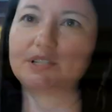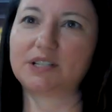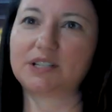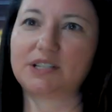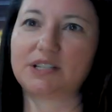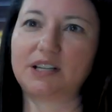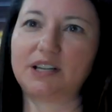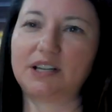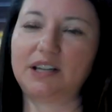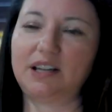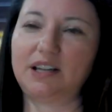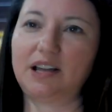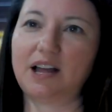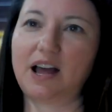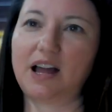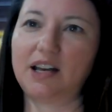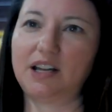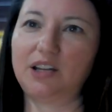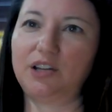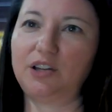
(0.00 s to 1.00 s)
to see
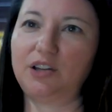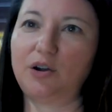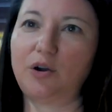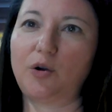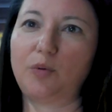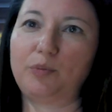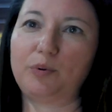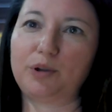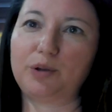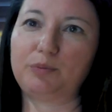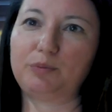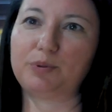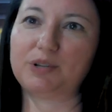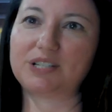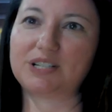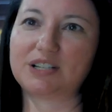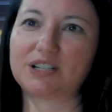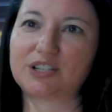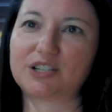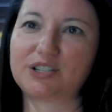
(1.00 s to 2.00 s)
any open
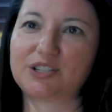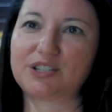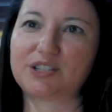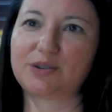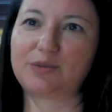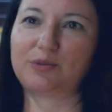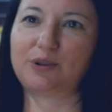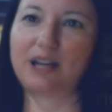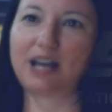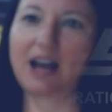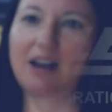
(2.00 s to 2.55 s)
positions that we